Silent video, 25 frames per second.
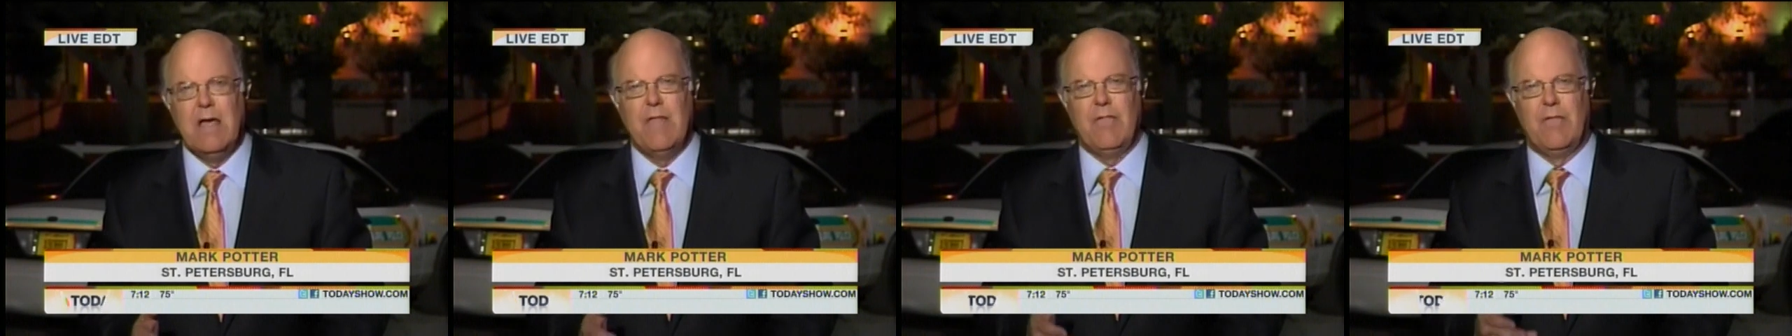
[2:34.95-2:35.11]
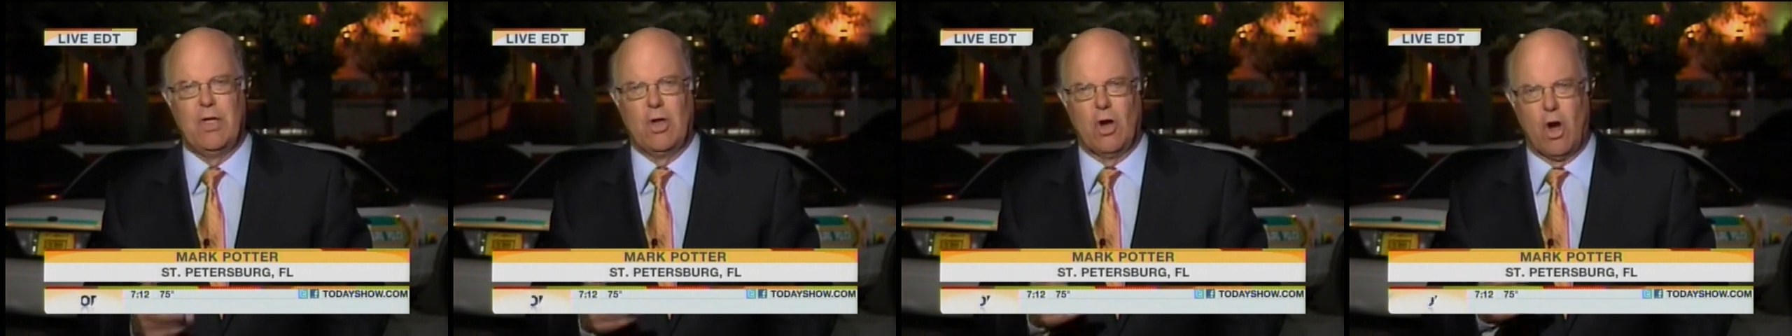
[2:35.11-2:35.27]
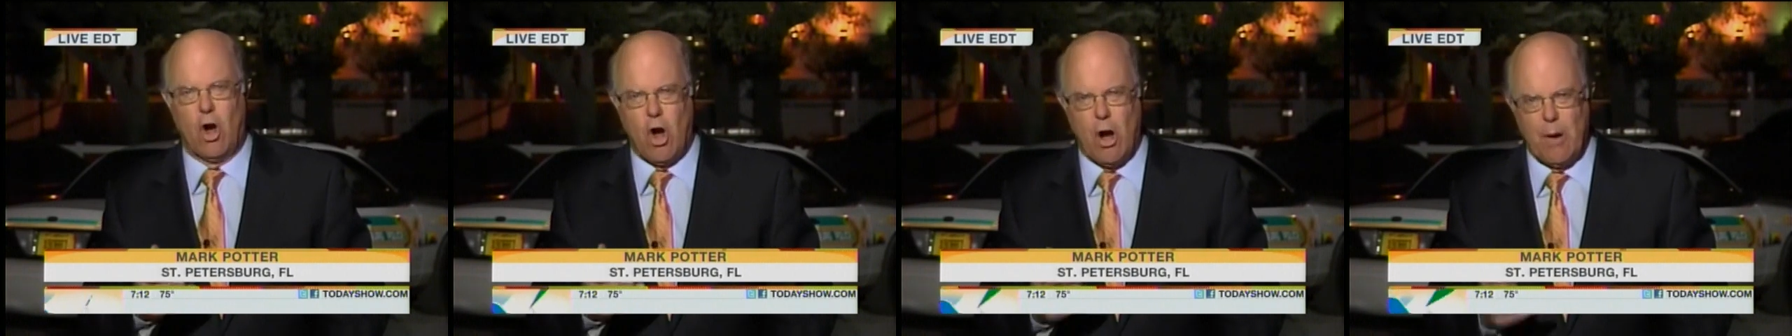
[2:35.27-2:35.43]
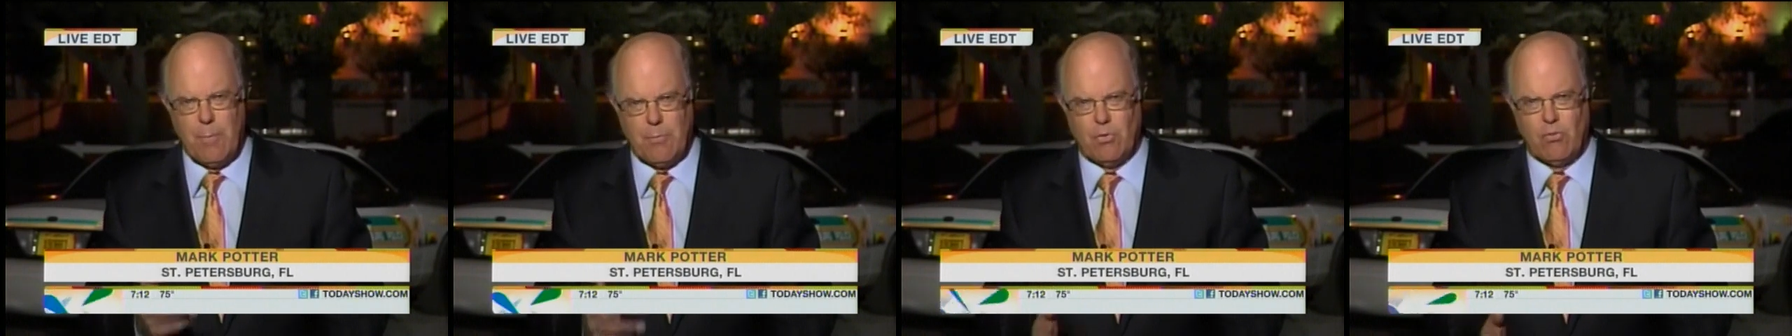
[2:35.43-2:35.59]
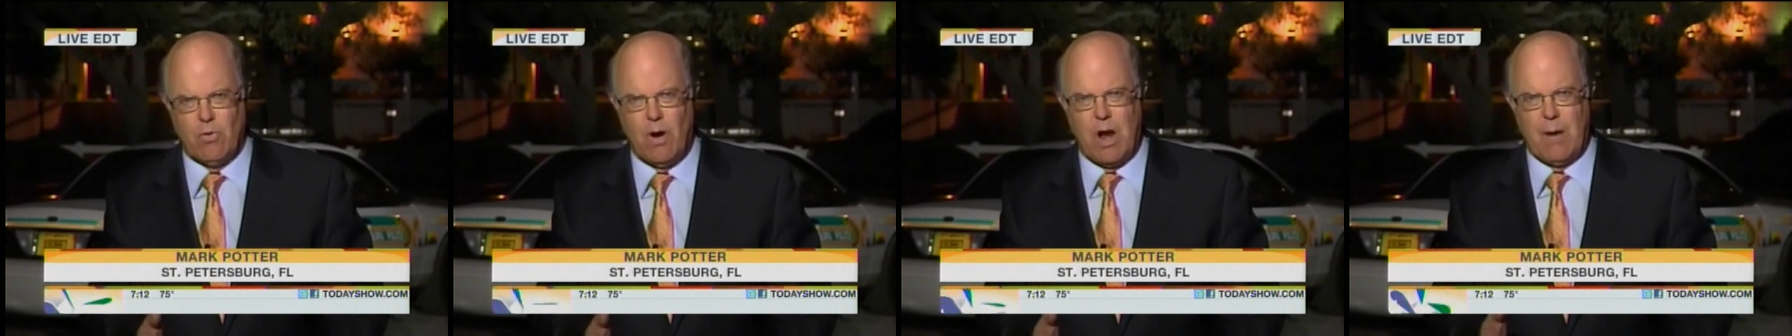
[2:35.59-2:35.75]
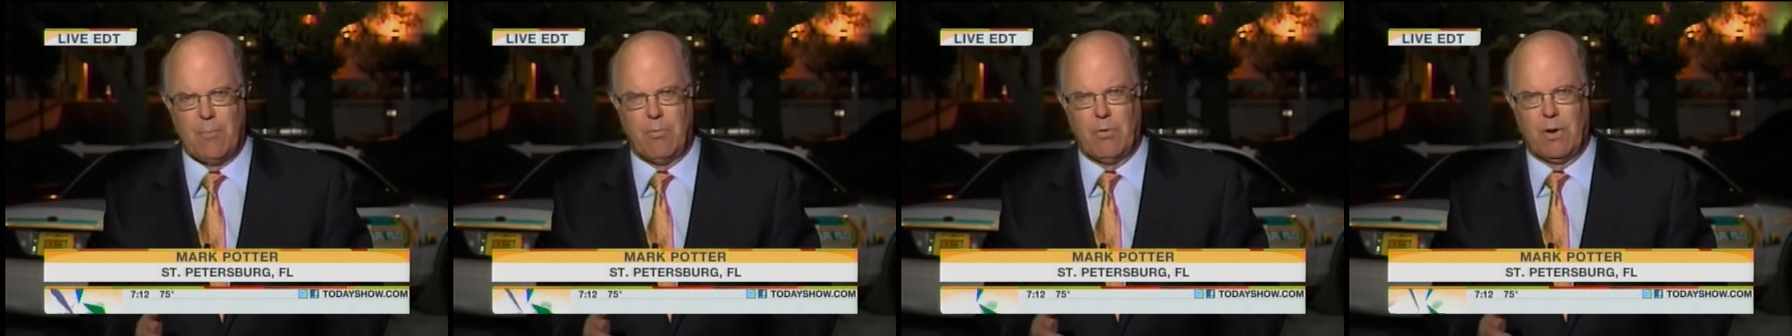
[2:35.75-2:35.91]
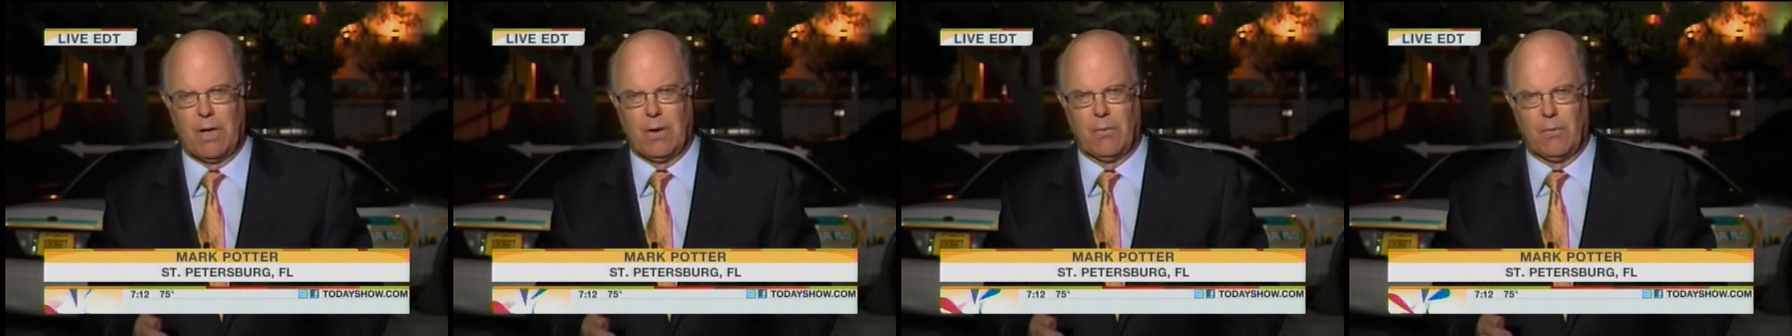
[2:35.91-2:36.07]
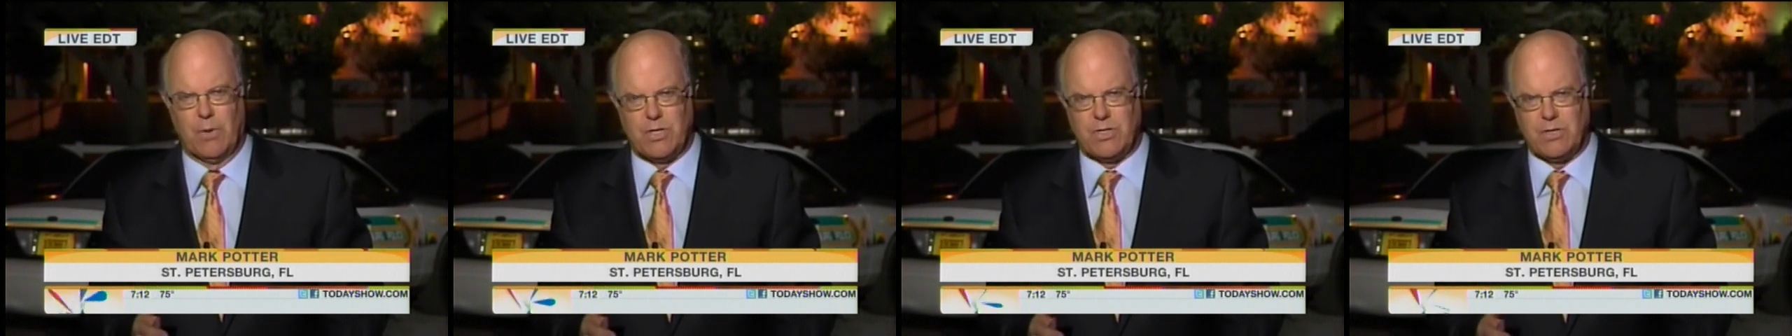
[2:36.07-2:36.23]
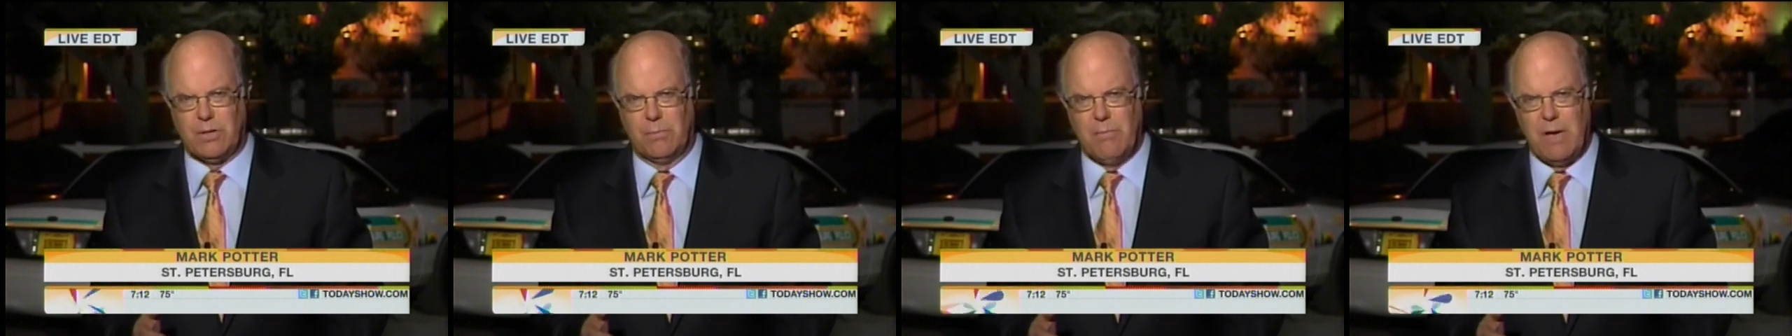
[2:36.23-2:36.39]
the armed robbery in
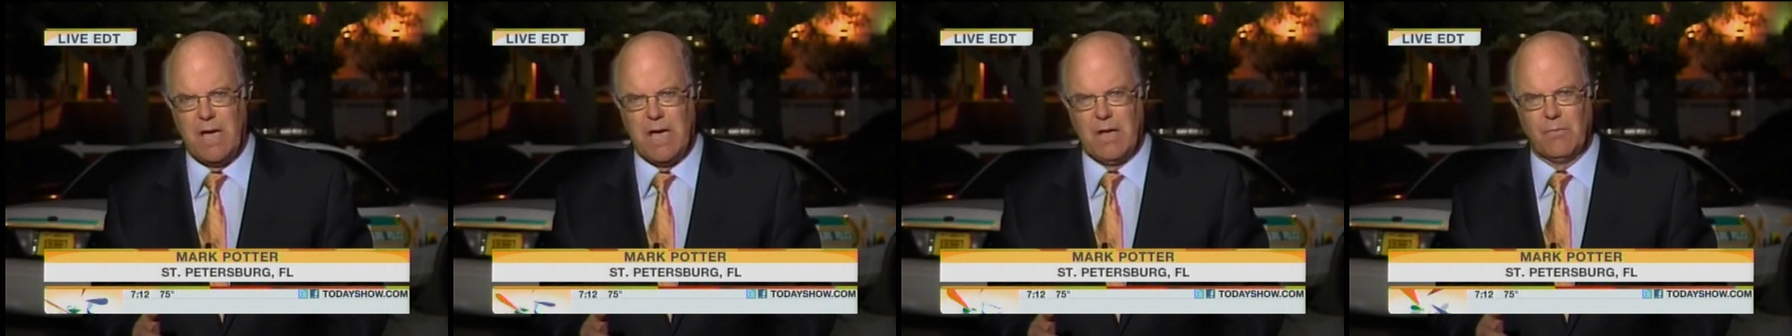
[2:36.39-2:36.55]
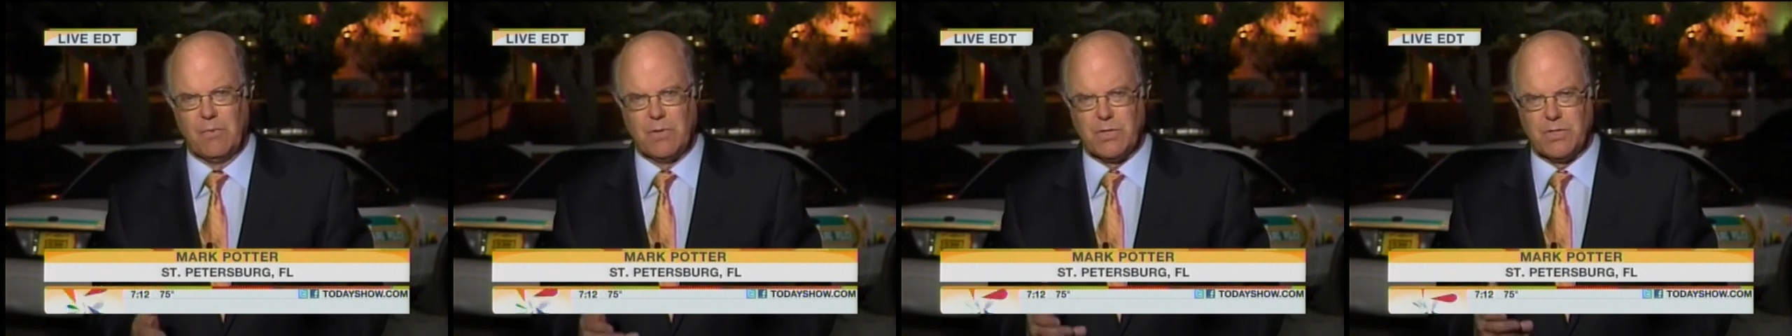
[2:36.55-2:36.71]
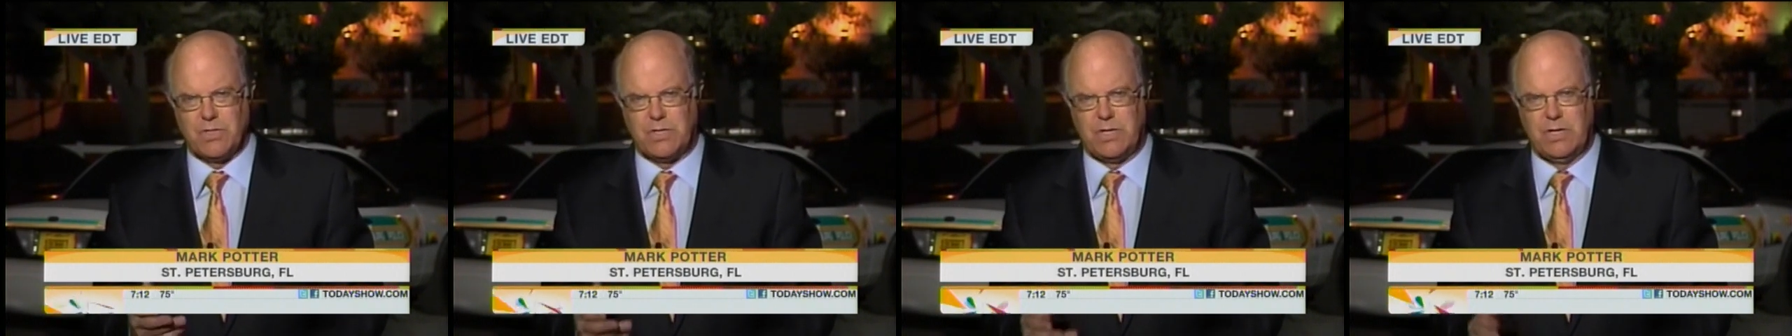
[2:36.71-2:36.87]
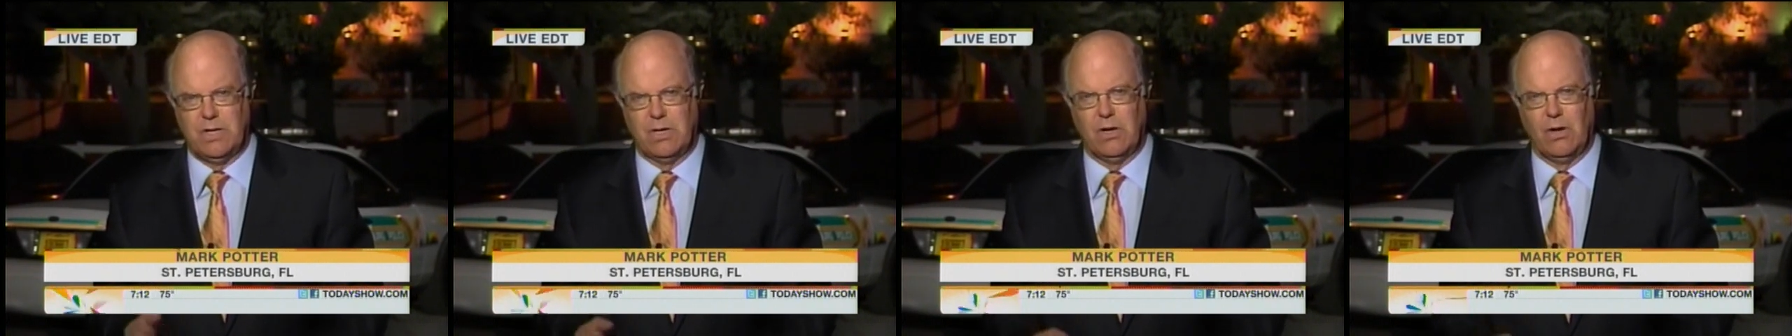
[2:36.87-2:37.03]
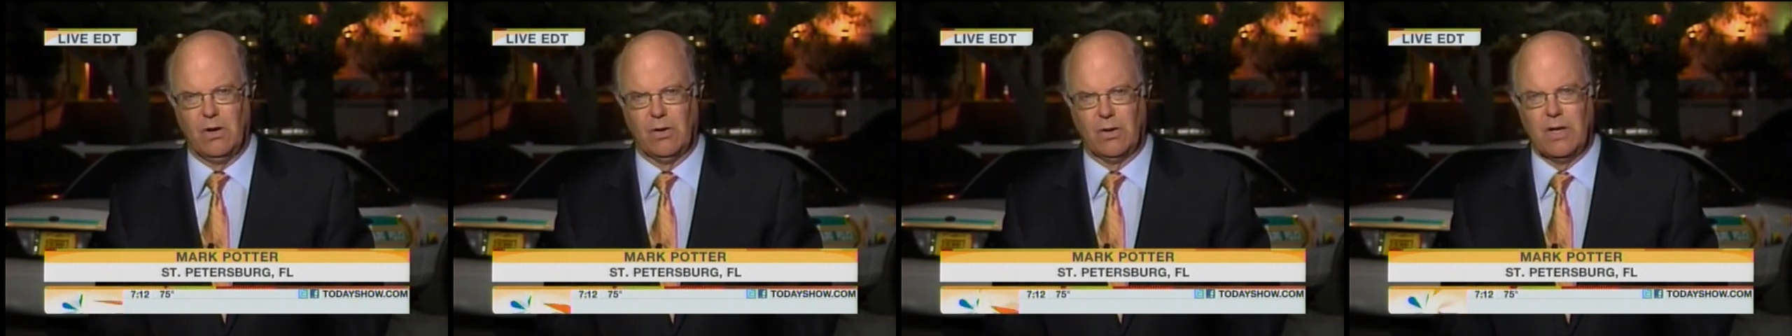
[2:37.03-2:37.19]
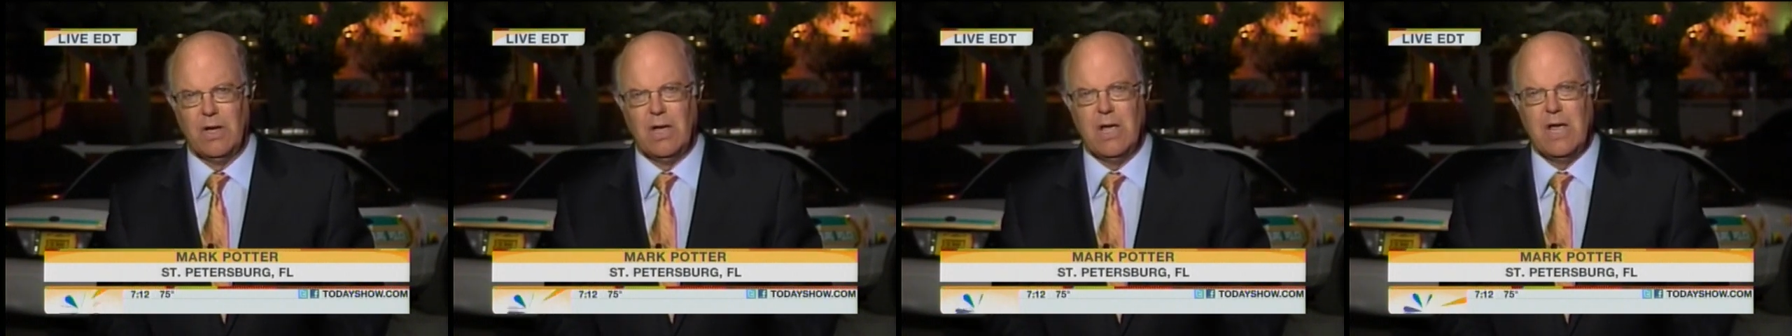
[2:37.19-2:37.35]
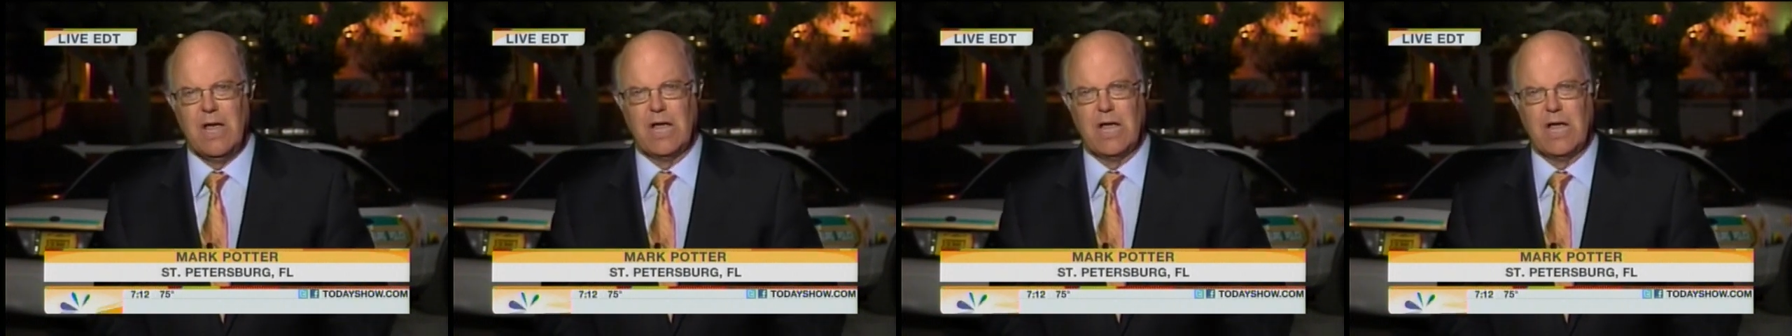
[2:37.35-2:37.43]
which a man was killed,